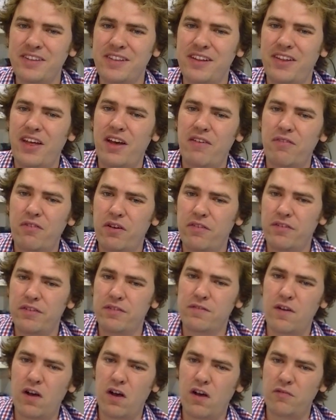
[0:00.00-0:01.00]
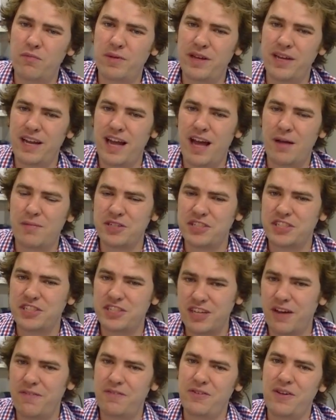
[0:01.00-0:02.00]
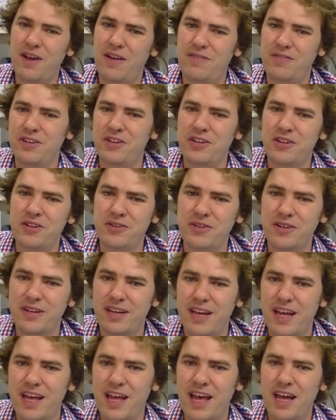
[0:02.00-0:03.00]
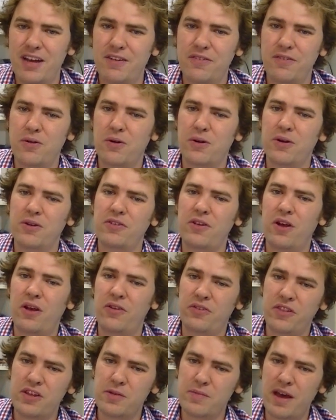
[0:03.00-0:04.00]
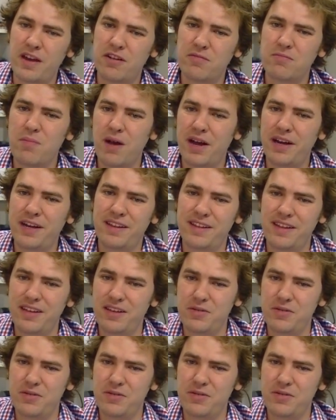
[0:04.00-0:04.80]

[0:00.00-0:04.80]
in the level of involvement, how much stuff you have to do, and of course also the amount of money that you